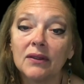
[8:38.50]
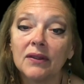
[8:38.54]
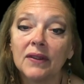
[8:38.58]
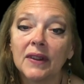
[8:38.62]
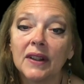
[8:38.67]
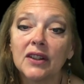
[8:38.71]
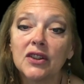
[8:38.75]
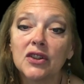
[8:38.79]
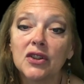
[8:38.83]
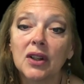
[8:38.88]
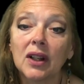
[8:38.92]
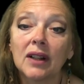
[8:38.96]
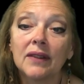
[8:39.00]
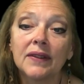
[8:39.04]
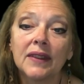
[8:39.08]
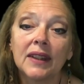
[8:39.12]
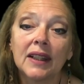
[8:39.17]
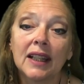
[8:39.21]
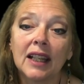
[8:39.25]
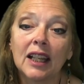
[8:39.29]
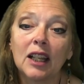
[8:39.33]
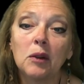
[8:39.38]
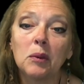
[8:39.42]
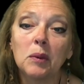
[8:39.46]
finished off the
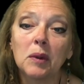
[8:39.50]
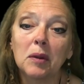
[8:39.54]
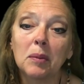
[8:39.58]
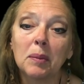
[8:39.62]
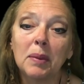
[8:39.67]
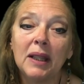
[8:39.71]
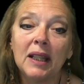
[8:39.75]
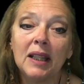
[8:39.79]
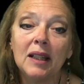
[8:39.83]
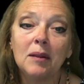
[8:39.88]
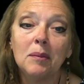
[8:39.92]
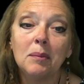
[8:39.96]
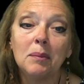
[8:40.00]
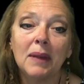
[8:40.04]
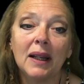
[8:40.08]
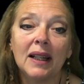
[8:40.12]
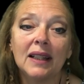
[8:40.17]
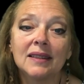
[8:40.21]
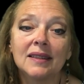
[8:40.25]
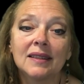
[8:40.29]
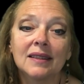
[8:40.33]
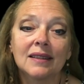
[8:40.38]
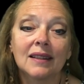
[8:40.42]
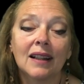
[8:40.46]
day with PM
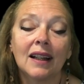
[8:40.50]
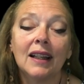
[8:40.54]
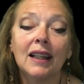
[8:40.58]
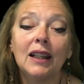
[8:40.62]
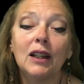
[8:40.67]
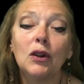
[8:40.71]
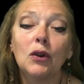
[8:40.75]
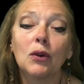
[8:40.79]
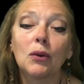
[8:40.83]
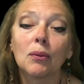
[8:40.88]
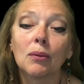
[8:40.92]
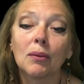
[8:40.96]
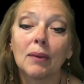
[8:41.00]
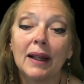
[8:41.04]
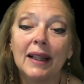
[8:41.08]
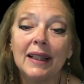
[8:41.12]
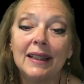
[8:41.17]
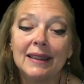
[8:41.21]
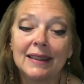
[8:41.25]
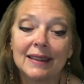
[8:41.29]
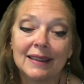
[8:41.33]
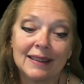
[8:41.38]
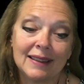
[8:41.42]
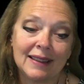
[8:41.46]
meds. A
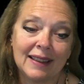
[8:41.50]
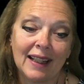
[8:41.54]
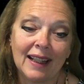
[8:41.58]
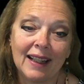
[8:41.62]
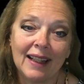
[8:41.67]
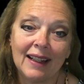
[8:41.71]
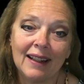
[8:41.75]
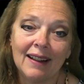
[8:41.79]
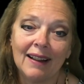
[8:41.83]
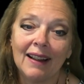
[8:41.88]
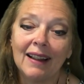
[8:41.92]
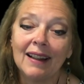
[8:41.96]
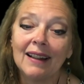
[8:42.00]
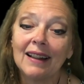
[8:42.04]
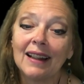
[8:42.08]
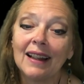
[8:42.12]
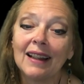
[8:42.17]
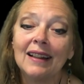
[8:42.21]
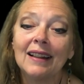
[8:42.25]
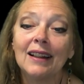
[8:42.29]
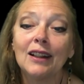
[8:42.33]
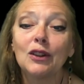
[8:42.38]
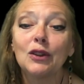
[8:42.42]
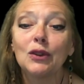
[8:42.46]
great day and
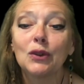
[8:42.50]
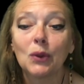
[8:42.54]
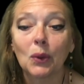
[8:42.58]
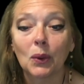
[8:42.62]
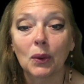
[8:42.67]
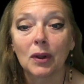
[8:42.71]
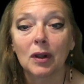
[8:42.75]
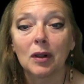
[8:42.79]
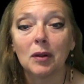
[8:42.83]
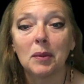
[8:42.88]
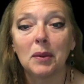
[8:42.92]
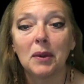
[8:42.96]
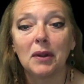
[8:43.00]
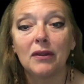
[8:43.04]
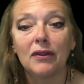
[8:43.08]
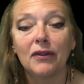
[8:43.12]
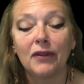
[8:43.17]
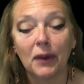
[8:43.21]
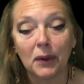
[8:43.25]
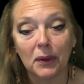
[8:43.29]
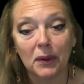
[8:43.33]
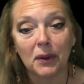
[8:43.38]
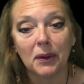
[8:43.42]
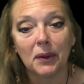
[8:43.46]
an adorable
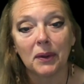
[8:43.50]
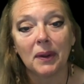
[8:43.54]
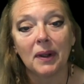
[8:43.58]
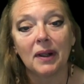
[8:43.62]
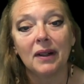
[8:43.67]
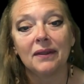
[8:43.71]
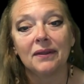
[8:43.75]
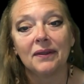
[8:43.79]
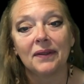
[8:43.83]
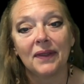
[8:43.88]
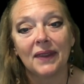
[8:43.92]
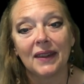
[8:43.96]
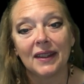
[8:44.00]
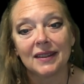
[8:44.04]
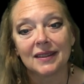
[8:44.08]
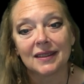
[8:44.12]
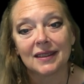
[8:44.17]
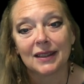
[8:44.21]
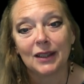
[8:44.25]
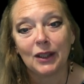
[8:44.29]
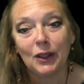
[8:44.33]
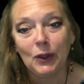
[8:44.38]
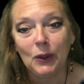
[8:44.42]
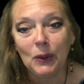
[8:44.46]
photo of
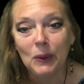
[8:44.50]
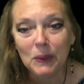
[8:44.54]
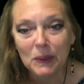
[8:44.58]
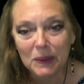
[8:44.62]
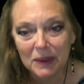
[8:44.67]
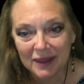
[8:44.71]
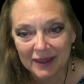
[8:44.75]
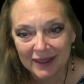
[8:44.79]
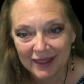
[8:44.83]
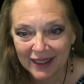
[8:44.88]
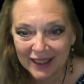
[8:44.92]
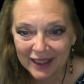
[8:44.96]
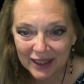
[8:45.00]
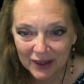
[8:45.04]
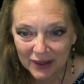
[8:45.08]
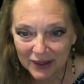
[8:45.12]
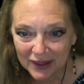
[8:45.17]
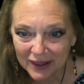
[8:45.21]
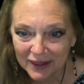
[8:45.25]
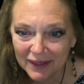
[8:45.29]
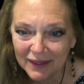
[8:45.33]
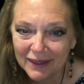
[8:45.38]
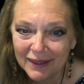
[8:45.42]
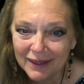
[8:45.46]
this cute
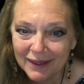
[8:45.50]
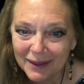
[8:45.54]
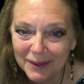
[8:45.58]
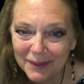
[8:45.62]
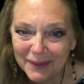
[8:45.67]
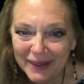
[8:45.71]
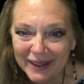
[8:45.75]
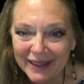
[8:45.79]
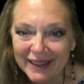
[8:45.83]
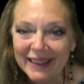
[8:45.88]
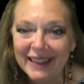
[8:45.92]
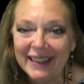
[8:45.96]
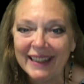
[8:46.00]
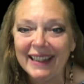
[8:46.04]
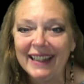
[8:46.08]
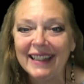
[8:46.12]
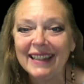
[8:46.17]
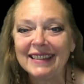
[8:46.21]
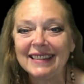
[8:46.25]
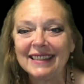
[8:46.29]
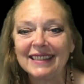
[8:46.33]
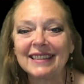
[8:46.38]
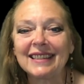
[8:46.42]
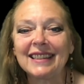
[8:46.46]
tiger. Oh my
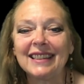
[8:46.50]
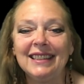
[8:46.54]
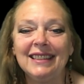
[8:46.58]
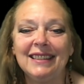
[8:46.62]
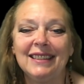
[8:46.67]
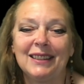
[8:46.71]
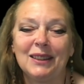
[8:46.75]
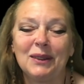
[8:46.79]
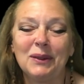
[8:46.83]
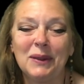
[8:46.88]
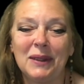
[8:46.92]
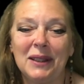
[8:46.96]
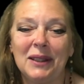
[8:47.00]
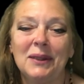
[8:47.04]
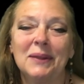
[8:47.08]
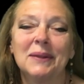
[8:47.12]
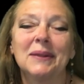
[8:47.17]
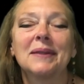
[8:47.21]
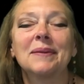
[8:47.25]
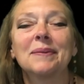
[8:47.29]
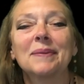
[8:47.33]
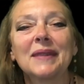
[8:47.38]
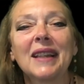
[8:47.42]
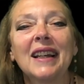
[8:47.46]
goodness, he's so
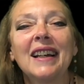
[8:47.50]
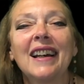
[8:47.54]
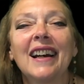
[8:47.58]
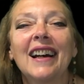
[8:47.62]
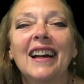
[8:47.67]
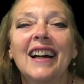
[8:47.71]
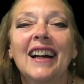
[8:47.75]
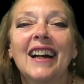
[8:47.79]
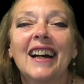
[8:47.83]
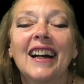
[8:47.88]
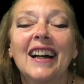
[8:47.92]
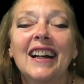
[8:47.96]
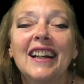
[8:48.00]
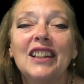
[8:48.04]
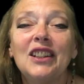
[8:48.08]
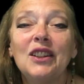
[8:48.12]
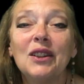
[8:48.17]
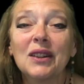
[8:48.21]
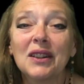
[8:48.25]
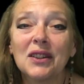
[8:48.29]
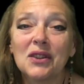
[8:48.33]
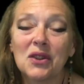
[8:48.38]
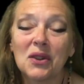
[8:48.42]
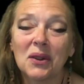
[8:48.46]
cute.
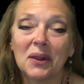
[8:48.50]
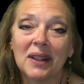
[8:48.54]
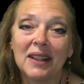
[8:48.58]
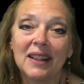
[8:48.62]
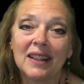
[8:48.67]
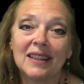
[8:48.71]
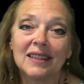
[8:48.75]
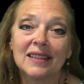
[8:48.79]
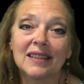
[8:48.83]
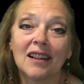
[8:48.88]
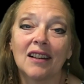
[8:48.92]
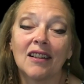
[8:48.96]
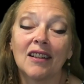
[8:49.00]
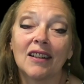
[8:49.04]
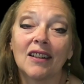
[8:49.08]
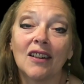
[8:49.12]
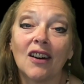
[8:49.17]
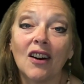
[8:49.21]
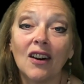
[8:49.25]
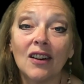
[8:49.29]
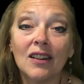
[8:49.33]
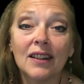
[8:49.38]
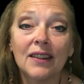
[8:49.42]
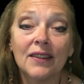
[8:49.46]
You can join us on
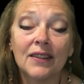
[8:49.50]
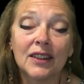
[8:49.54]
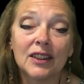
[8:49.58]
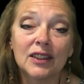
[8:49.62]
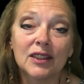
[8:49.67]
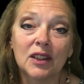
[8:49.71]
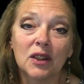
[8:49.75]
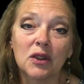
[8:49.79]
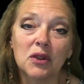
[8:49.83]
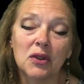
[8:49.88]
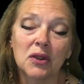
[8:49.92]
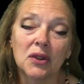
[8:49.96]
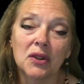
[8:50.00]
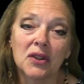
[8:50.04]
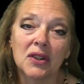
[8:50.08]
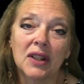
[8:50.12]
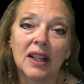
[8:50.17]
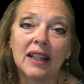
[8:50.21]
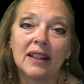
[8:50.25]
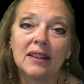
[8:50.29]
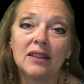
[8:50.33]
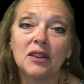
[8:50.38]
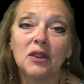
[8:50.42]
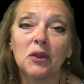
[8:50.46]
all of the social
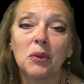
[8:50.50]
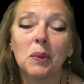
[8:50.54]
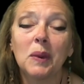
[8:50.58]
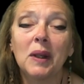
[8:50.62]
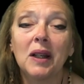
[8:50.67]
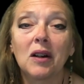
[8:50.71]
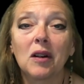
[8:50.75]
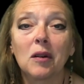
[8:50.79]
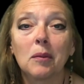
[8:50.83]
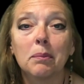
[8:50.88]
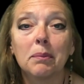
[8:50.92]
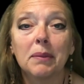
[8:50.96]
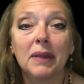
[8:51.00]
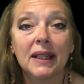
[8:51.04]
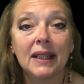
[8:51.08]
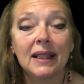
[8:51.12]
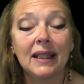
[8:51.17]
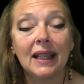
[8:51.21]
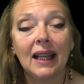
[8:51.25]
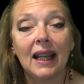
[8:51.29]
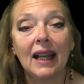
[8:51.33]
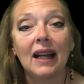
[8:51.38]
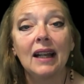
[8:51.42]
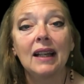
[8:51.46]
channels. We are Big
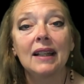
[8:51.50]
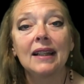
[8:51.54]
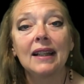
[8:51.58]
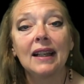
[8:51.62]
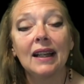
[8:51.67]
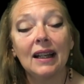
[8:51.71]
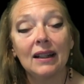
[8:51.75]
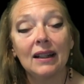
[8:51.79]
Cat